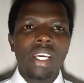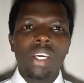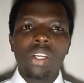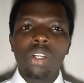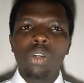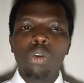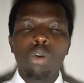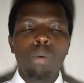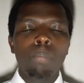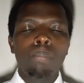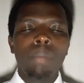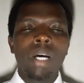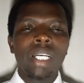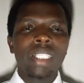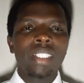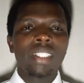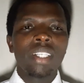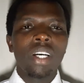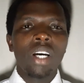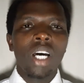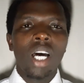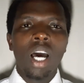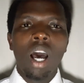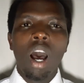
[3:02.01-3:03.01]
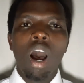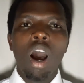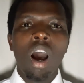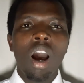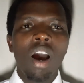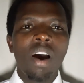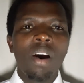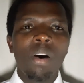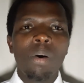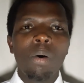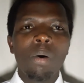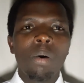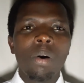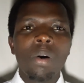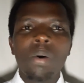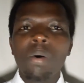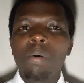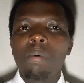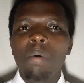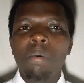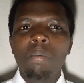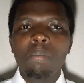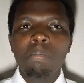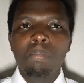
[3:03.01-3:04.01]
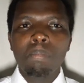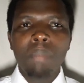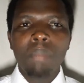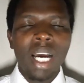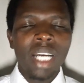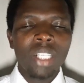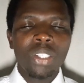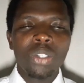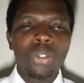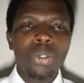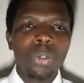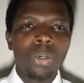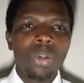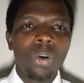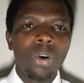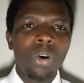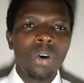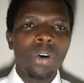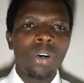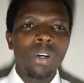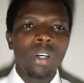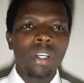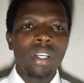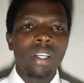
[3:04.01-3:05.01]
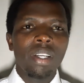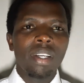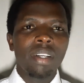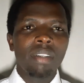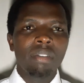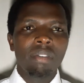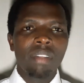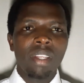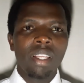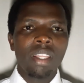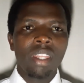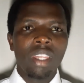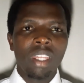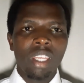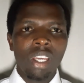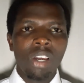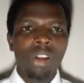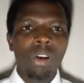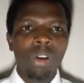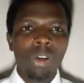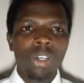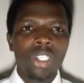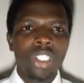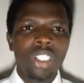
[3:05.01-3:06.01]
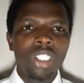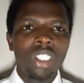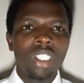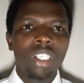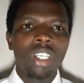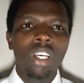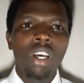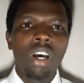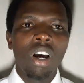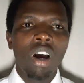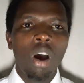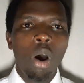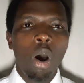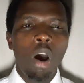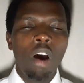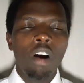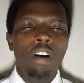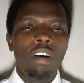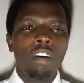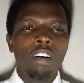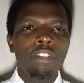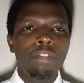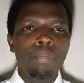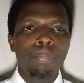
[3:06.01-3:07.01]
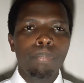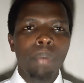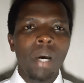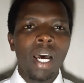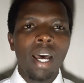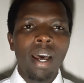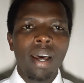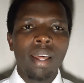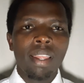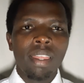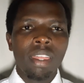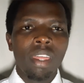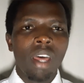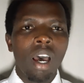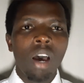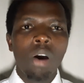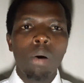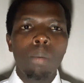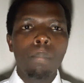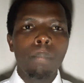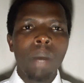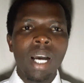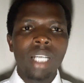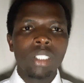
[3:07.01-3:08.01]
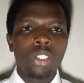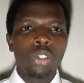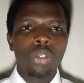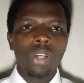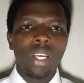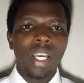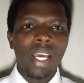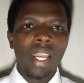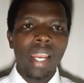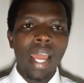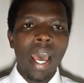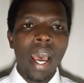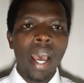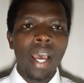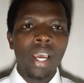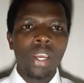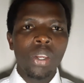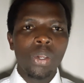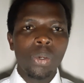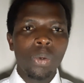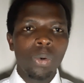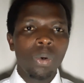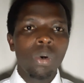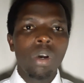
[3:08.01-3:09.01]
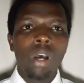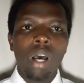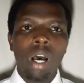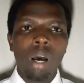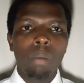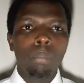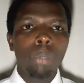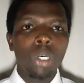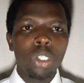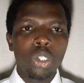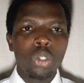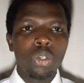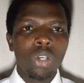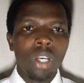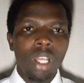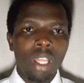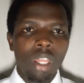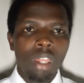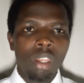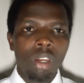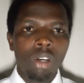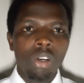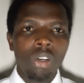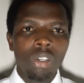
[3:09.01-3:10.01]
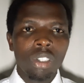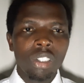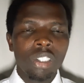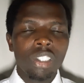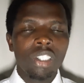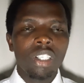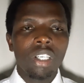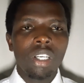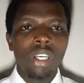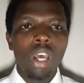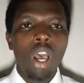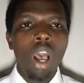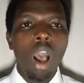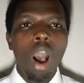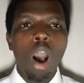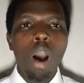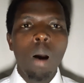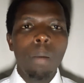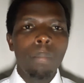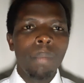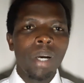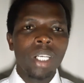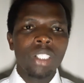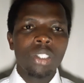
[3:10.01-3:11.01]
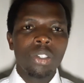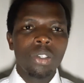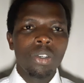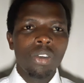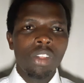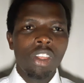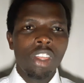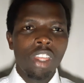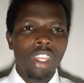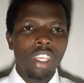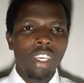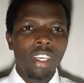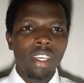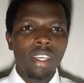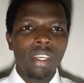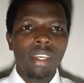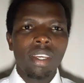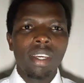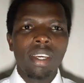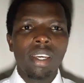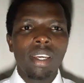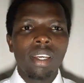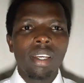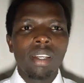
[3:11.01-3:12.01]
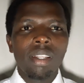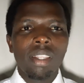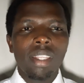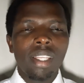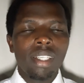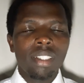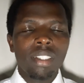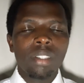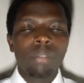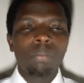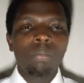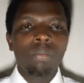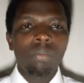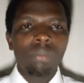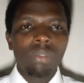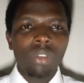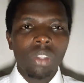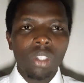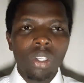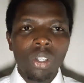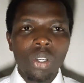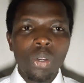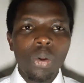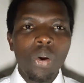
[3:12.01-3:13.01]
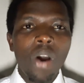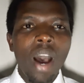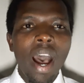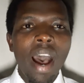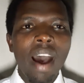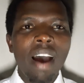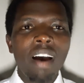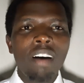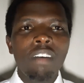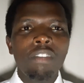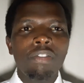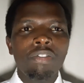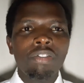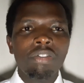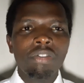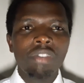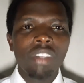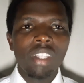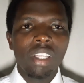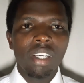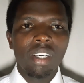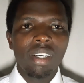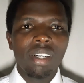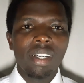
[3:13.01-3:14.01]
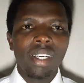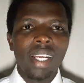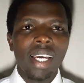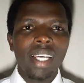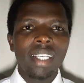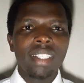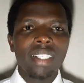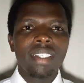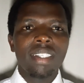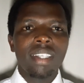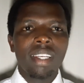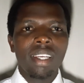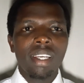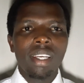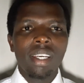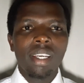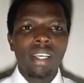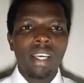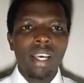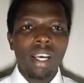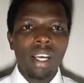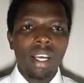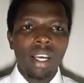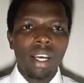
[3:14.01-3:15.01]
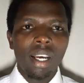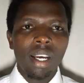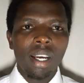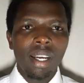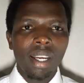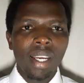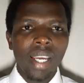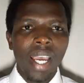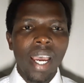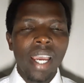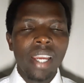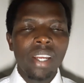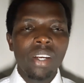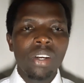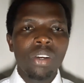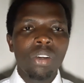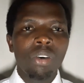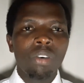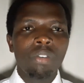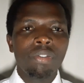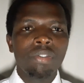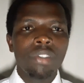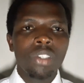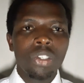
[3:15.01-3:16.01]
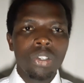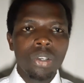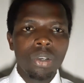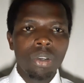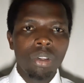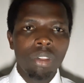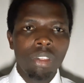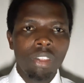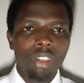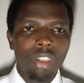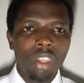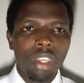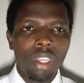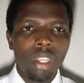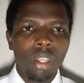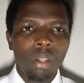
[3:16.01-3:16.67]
No matter how much you know the theology of path, how much you can argue about your doctrine, how much you think that you have the right kind of truth,